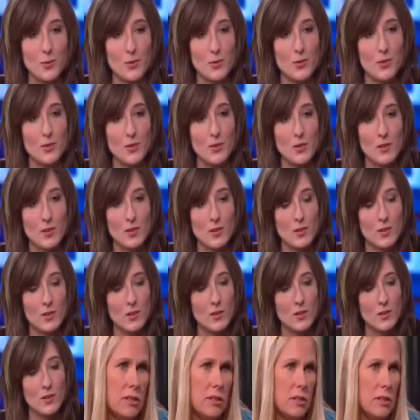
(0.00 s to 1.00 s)
I
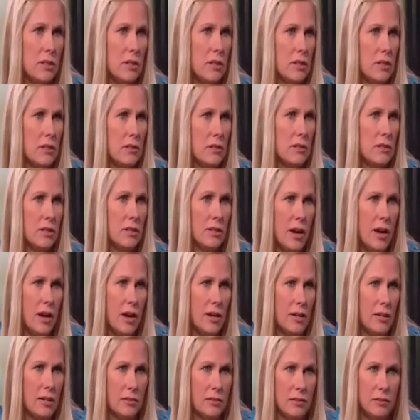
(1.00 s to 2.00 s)
was in
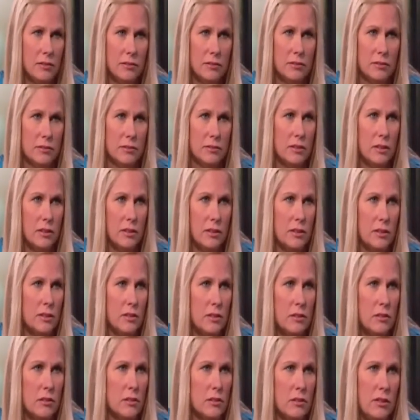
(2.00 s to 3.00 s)
denial,
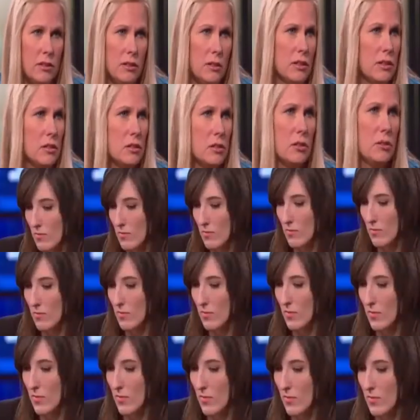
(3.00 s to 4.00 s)
extreme
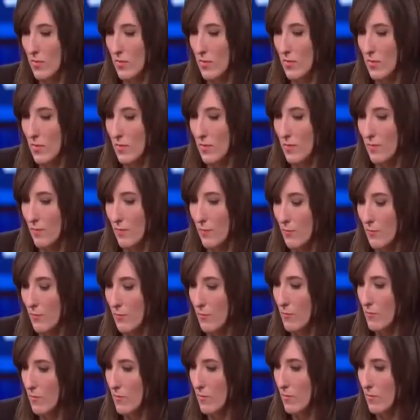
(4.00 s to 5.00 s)
denial,
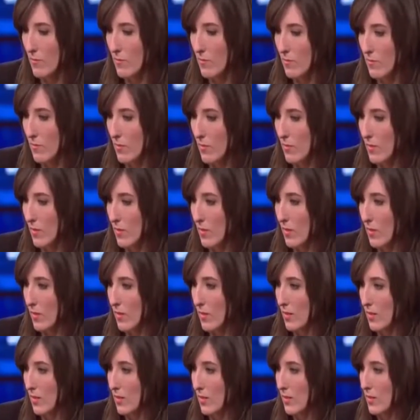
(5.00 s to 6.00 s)
in the fact that he
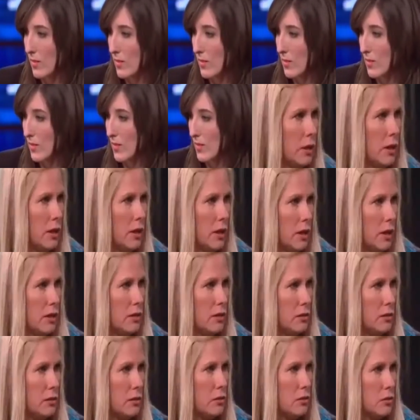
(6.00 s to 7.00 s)
wanted to
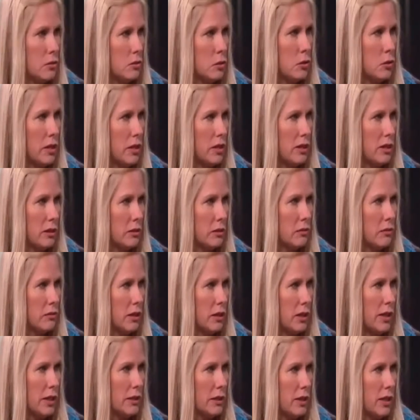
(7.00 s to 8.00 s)
treat Hillary
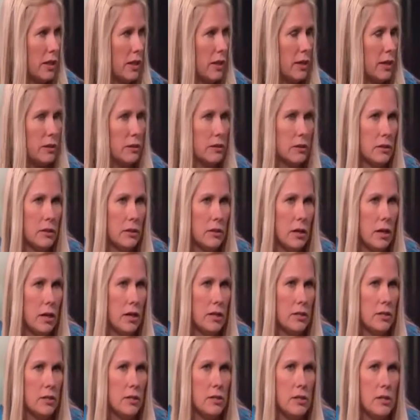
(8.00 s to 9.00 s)
like that.
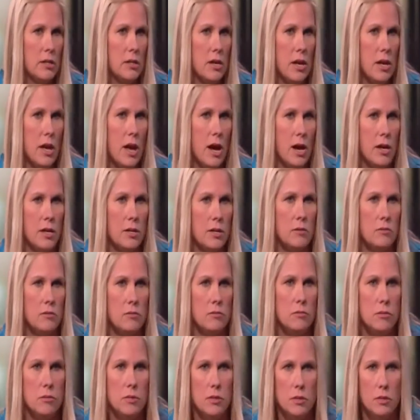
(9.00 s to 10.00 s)
I
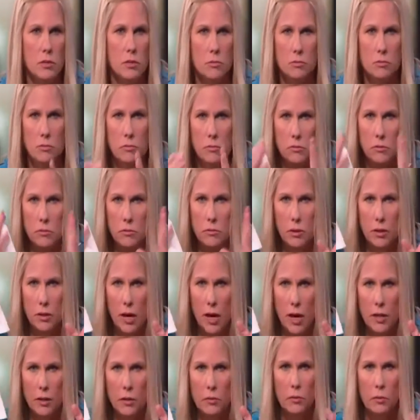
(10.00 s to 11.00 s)
just
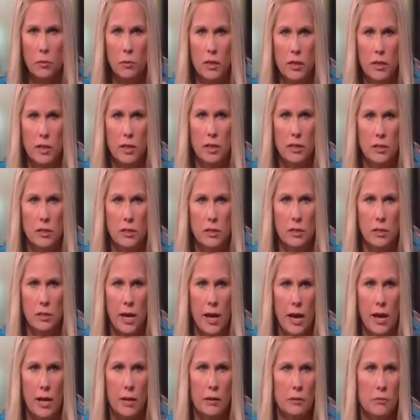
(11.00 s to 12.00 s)
kind of went into an
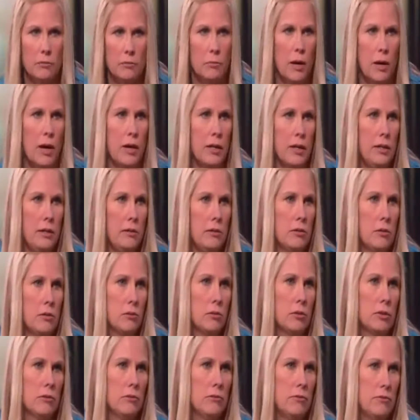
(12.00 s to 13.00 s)
out-of-body
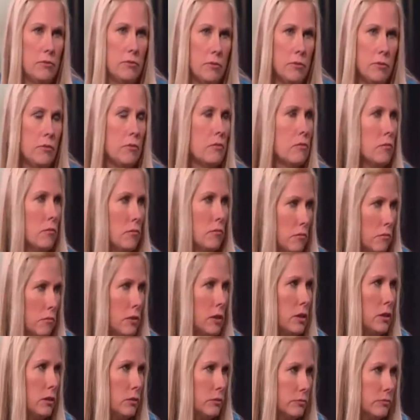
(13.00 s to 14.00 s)
sort of
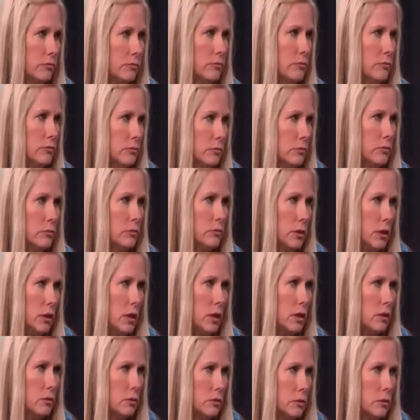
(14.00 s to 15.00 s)
deal. And
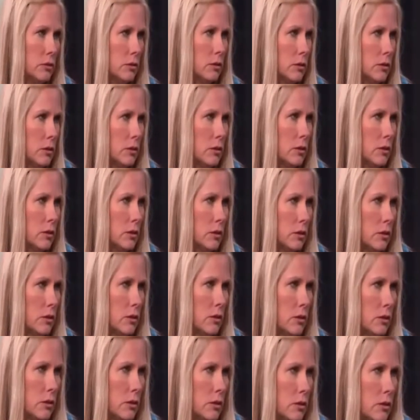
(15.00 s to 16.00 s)
also,
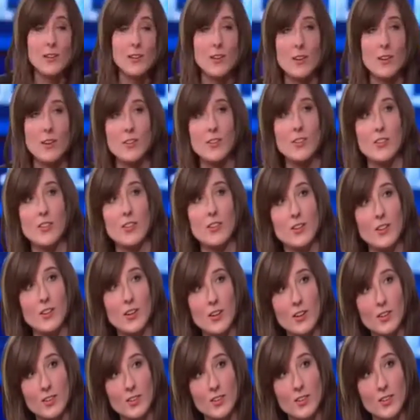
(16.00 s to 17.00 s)
if I'd gone to the
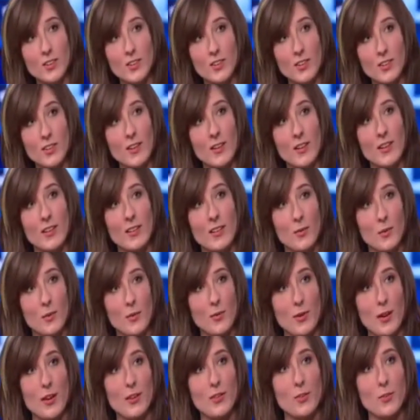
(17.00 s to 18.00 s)
doctor, they would
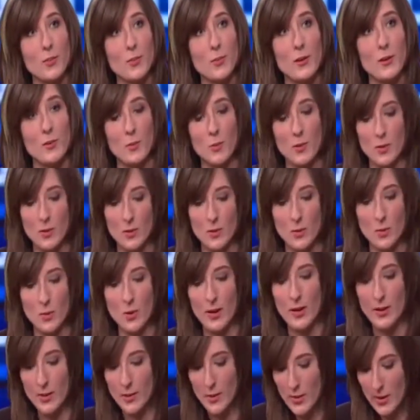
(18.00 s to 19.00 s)
have asked me, well,
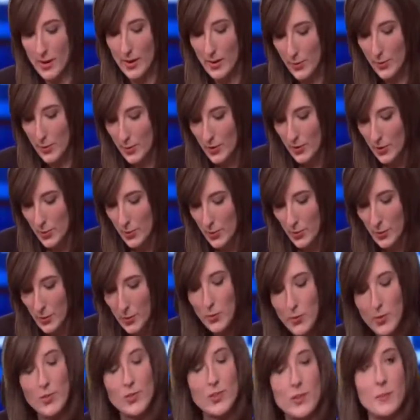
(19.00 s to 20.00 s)
why do you have all these
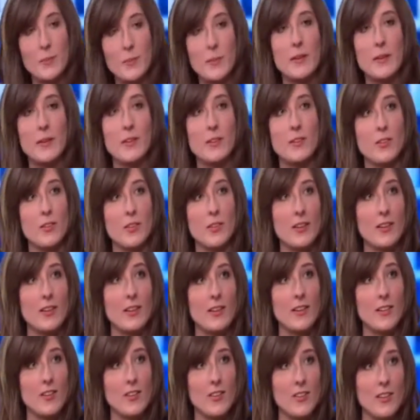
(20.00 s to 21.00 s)
bruises up and down your
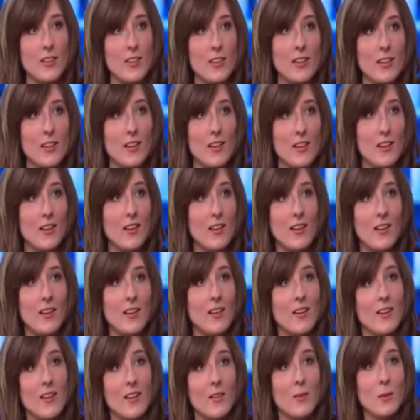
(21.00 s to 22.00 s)
legs? And
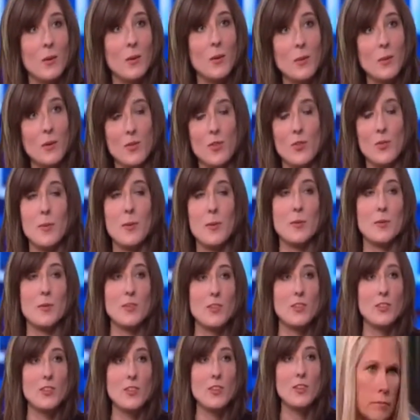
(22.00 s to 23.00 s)
we weren't supposed
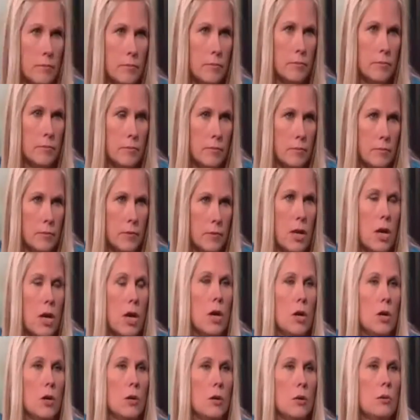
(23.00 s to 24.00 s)
to talk because
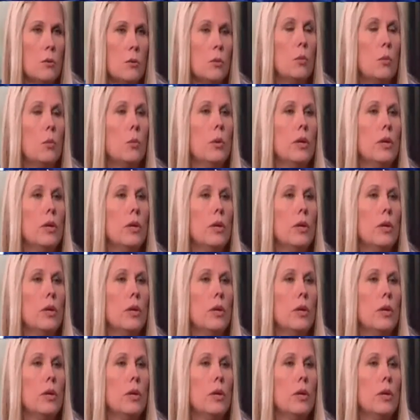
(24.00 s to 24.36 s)
that's how